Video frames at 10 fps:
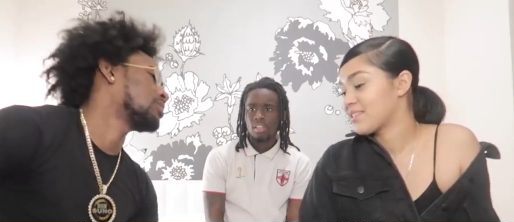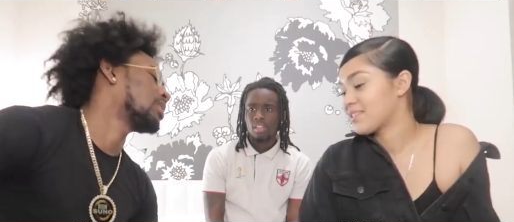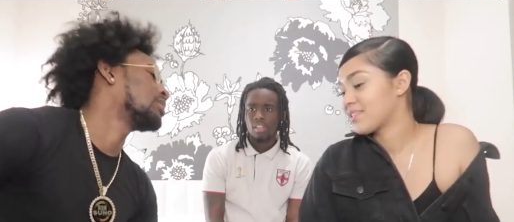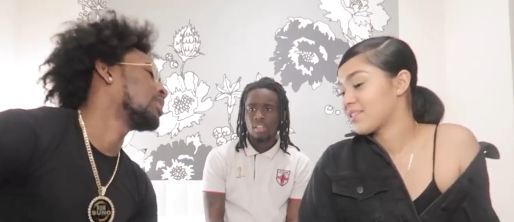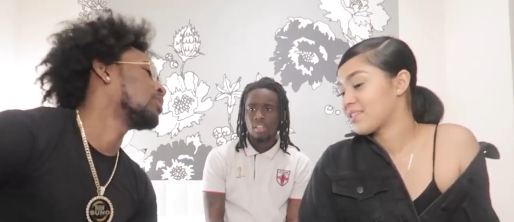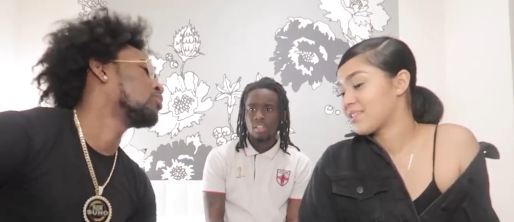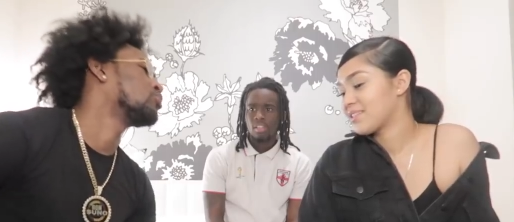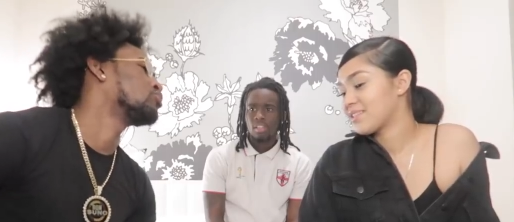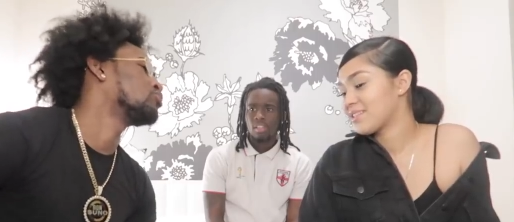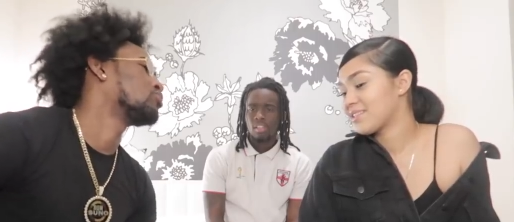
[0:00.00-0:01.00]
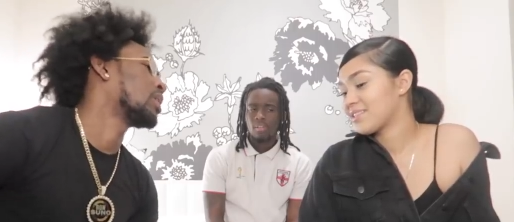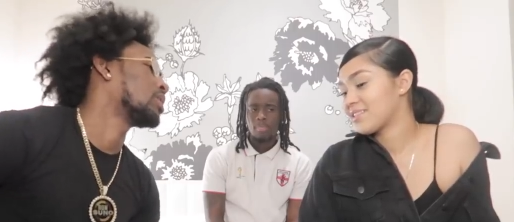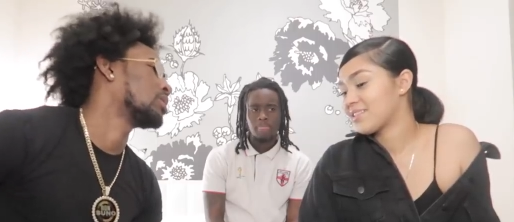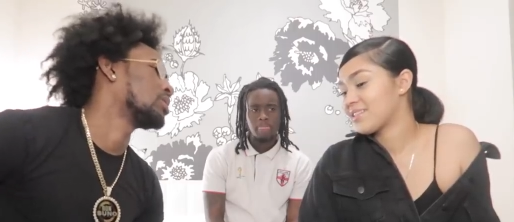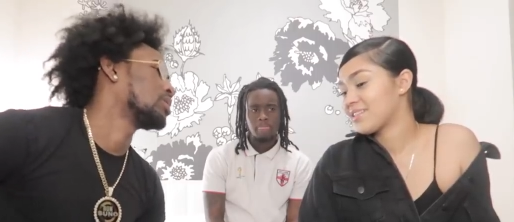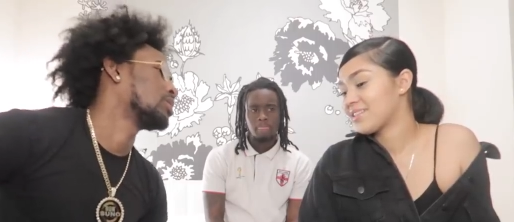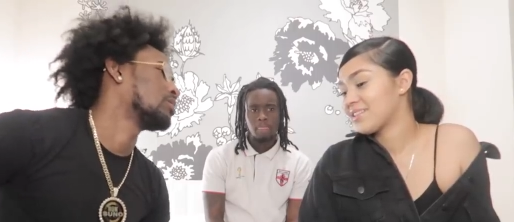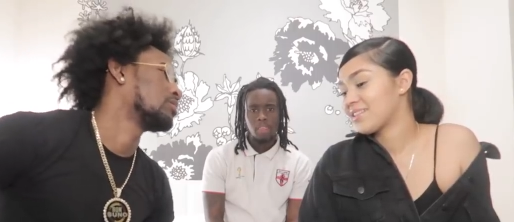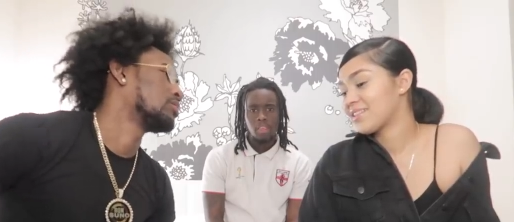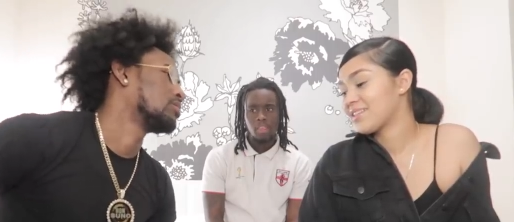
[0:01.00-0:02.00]
Speaker 1: Like, I there wants you. Like,
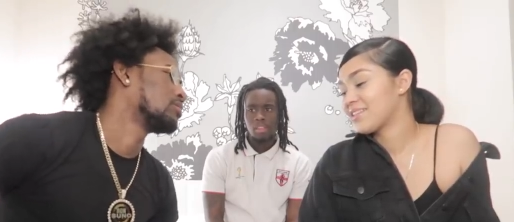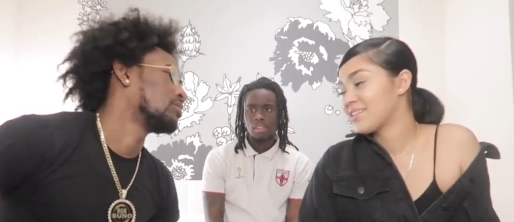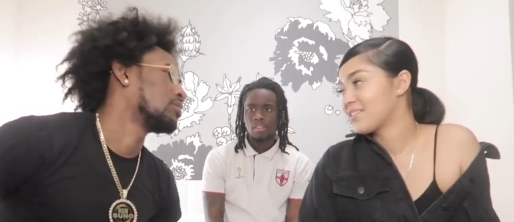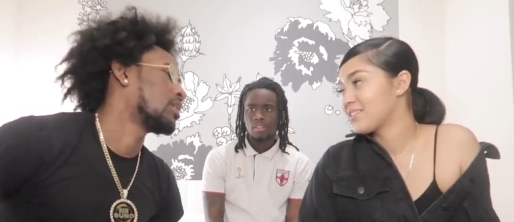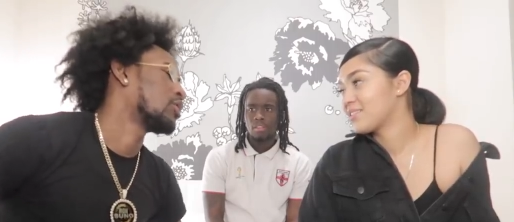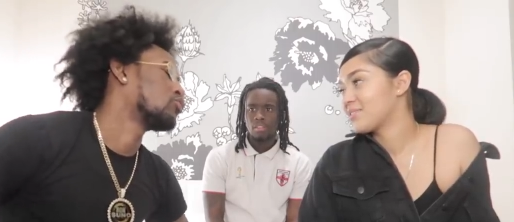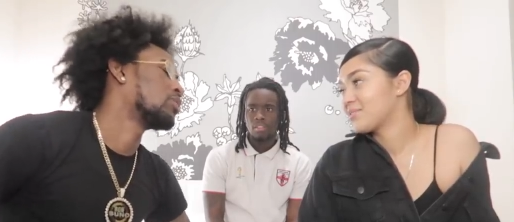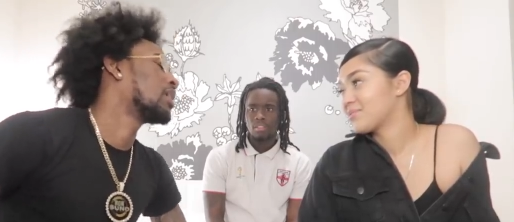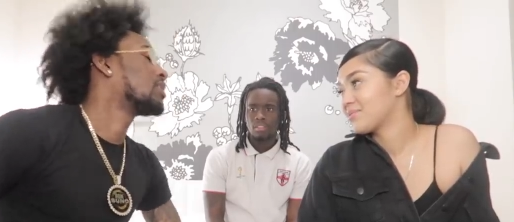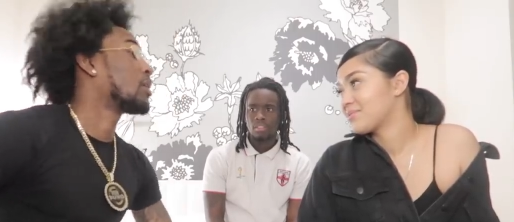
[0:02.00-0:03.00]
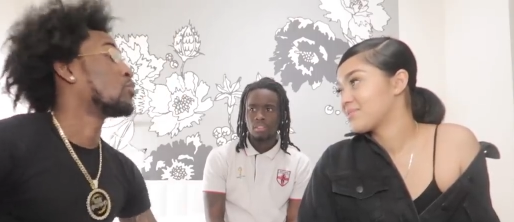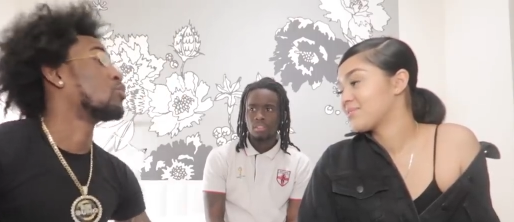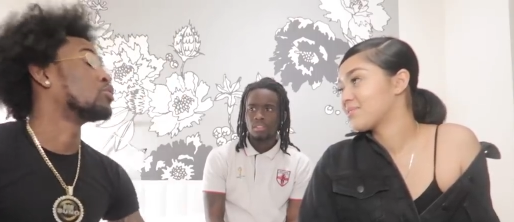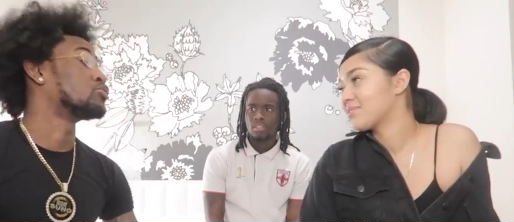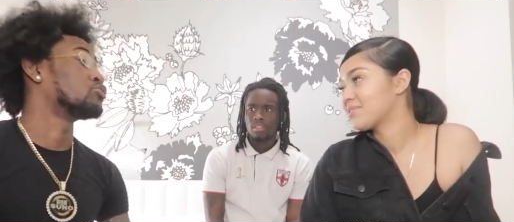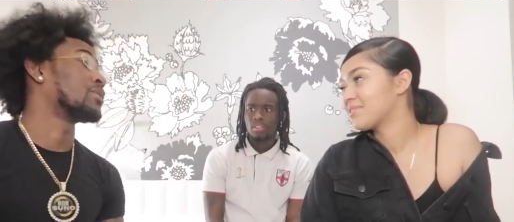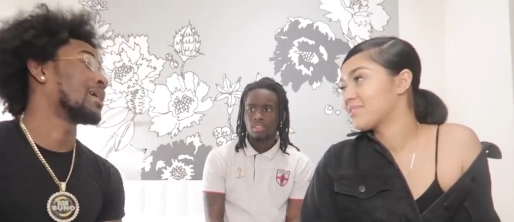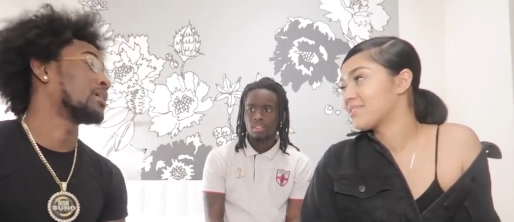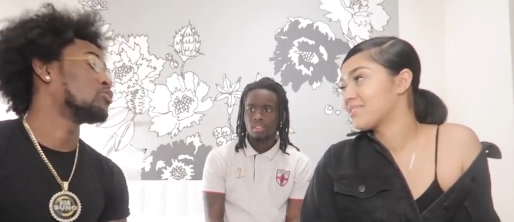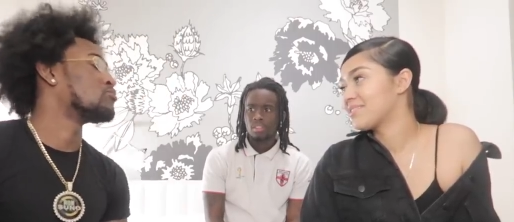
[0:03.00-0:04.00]
I all out there wants you.
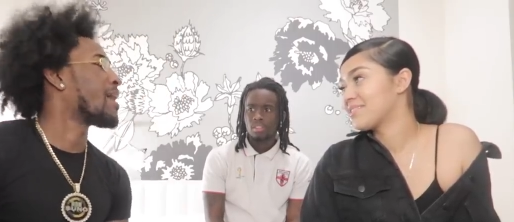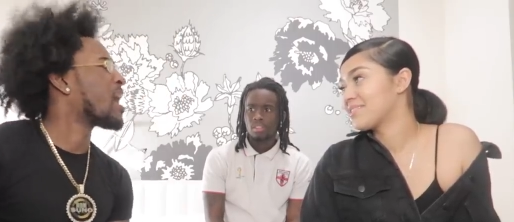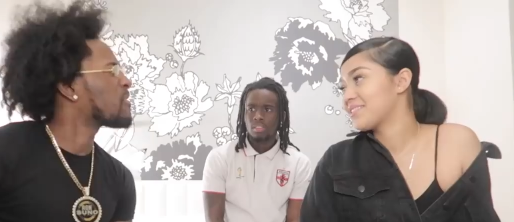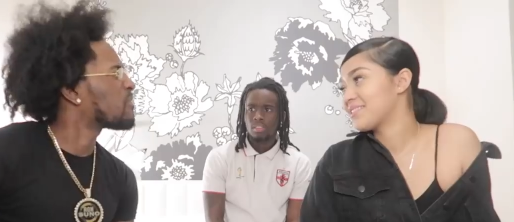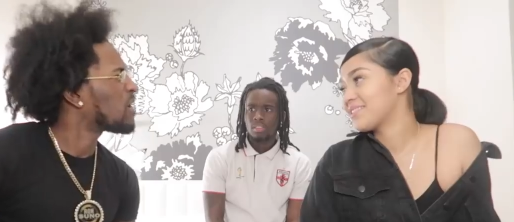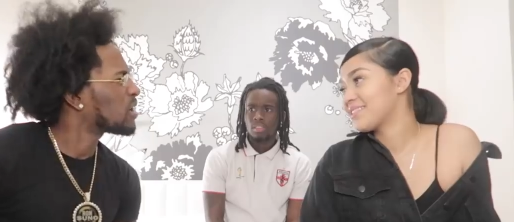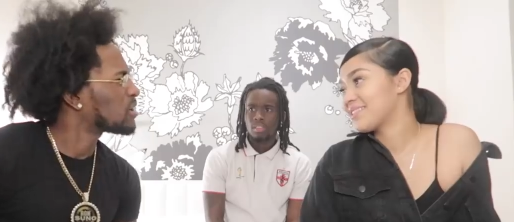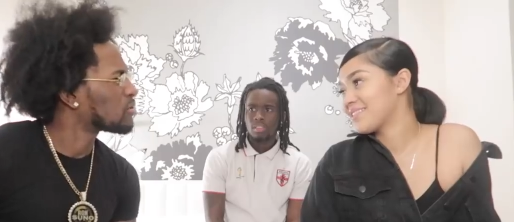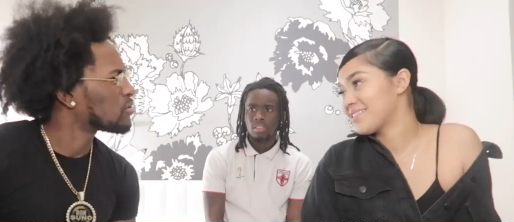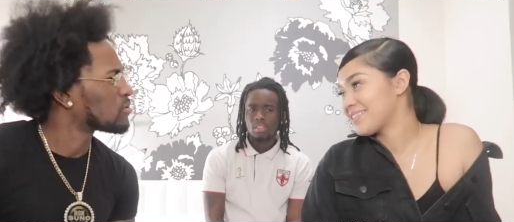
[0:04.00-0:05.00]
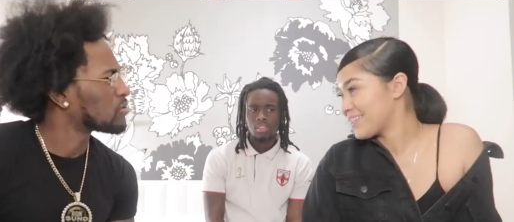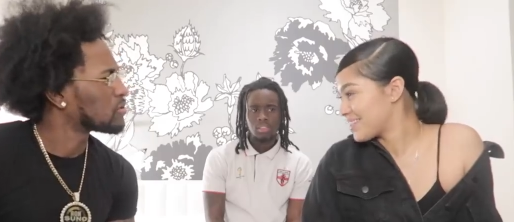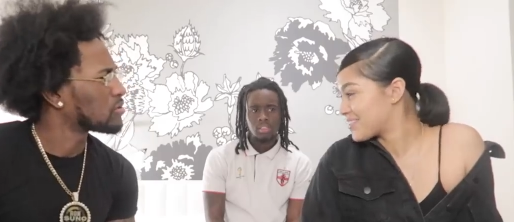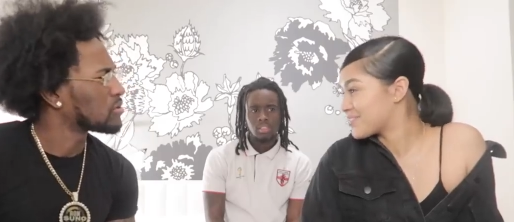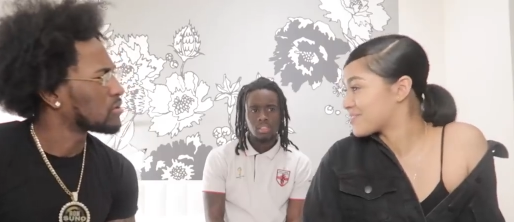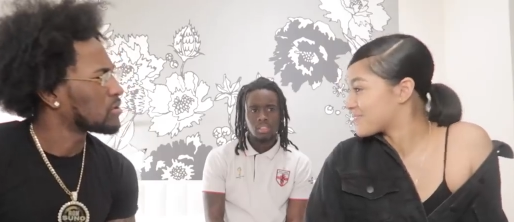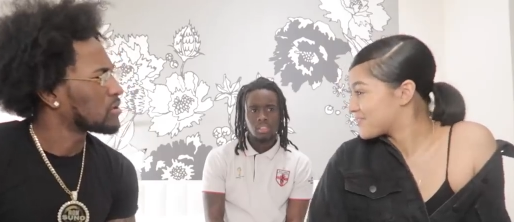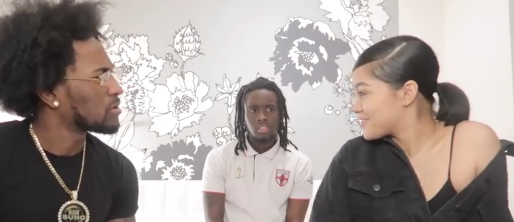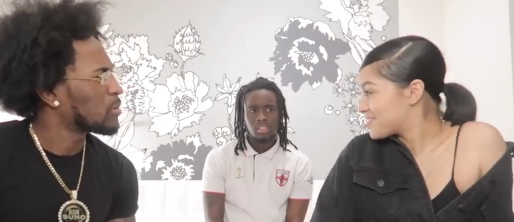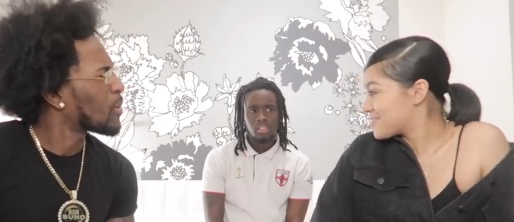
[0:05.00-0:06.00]
Like, you mad for it. Yeah.
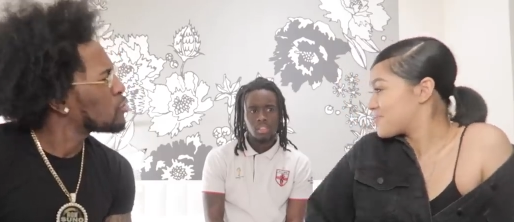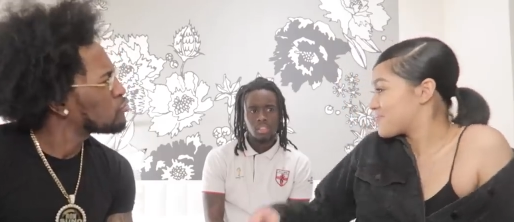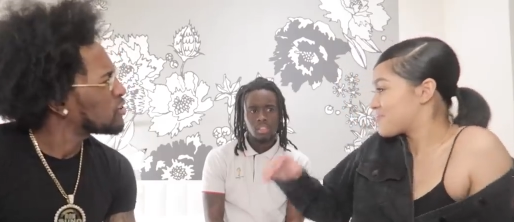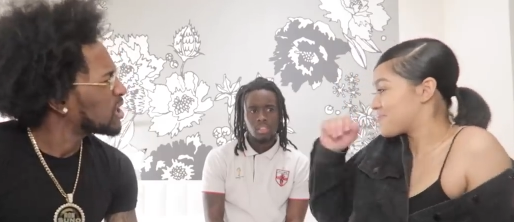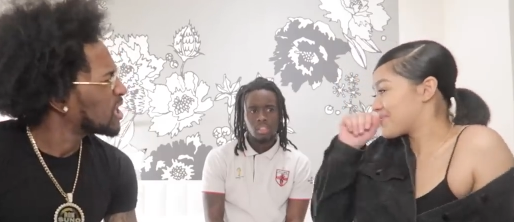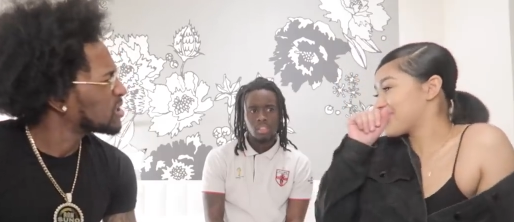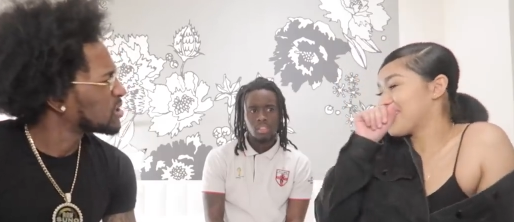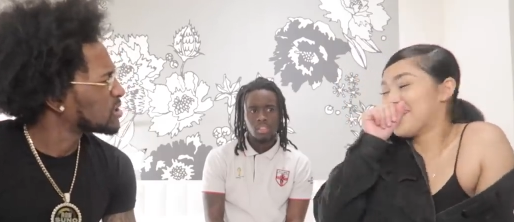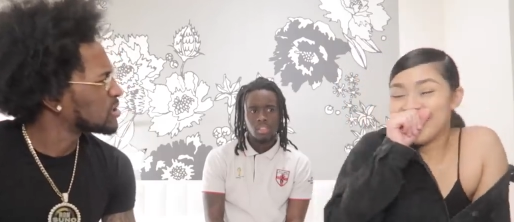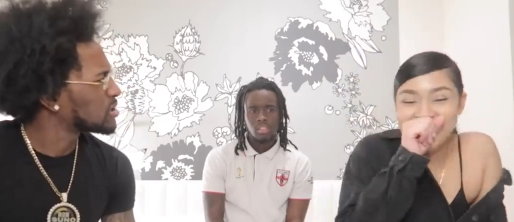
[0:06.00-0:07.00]
Why you look like this?